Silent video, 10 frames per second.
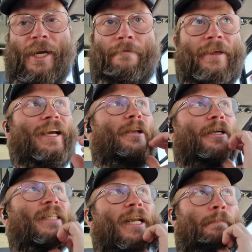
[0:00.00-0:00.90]
I think I
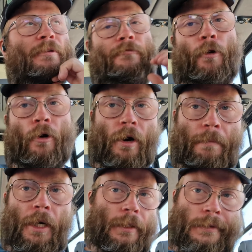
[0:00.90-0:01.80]
looked at it before,
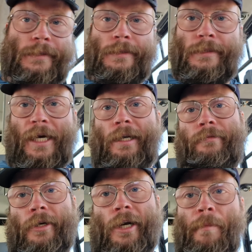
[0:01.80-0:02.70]
but kind of
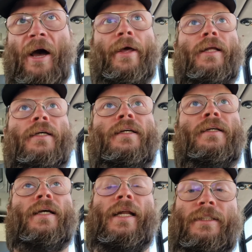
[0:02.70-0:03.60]
forgot about it.
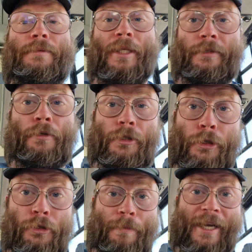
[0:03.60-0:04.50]
And it seems like, so
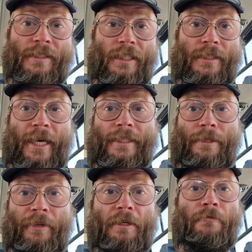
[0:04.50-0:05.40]
YouTube actually takes,
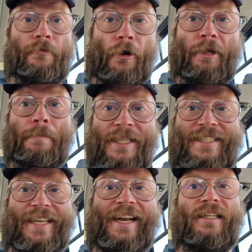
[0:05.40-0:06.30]
I think,
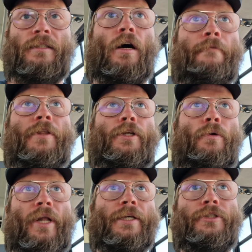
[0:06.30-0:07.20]
30% of the
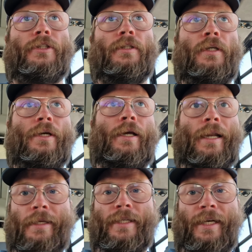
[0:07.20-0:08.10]
donation.
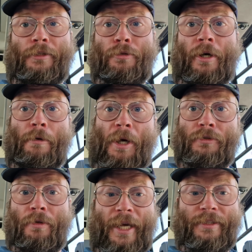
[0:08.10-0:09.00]
And let's say I got
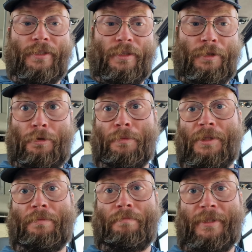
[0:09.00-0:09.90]
$200 donation, YouTube
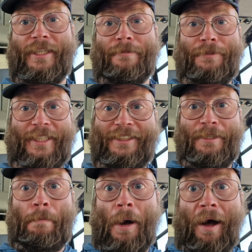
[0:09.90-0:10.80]
is taking
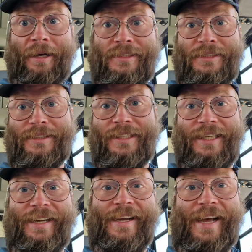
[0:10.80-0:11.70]

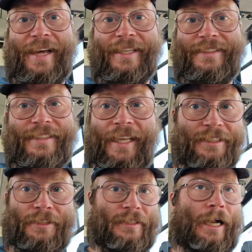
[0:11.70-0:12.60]
$60. And
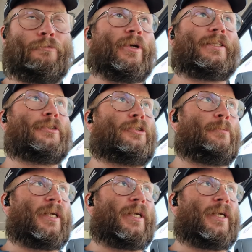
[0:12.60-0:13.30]
that's just outrageous to me.